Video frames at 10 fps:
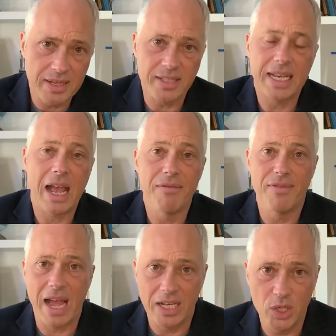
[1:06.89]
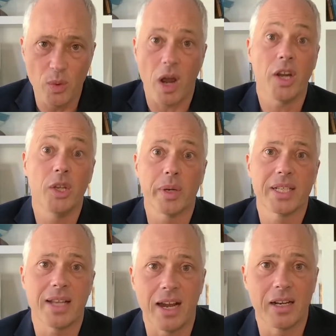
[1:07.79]
Does it have value? Are you
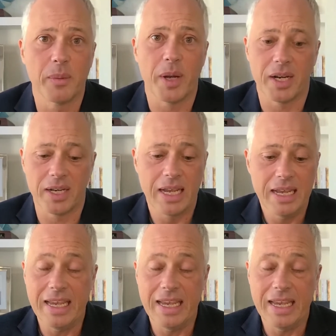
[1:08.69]
excited about it?